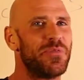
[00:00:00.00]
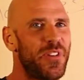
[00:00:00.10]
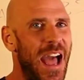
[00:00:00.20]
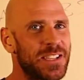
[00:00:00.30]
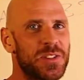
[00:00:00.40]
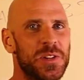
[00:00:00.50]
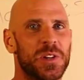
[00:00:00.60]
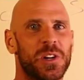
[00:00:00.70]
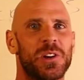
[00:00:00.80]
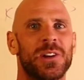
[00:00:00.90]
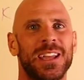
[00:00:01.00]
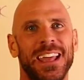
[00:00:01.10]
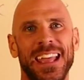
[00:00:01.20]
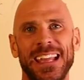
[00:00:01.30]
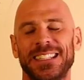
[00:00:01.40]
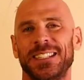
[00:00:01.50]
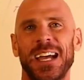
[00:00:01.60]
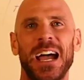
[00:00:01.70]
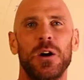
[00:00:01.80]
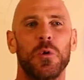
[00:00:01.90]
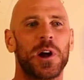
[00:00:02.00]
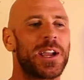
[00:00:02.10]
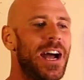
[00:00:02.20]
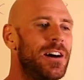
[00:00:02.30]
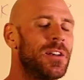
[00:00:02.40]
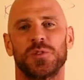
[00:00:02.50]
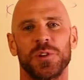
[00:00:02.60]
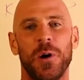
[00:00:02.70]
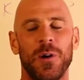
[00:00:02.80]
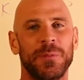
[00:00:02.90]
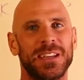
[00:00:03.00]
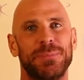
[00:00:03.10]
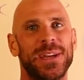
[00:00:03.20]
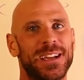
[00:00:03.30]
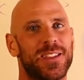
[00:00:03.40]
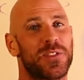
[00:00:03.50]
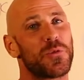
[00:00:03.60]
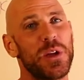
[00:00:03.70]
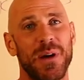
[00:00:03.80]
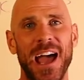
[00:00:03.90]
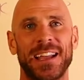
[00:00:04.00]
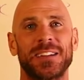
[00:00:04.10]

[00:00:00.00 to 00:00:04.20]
a faster HIIT style workout. So I'm gonna pick three back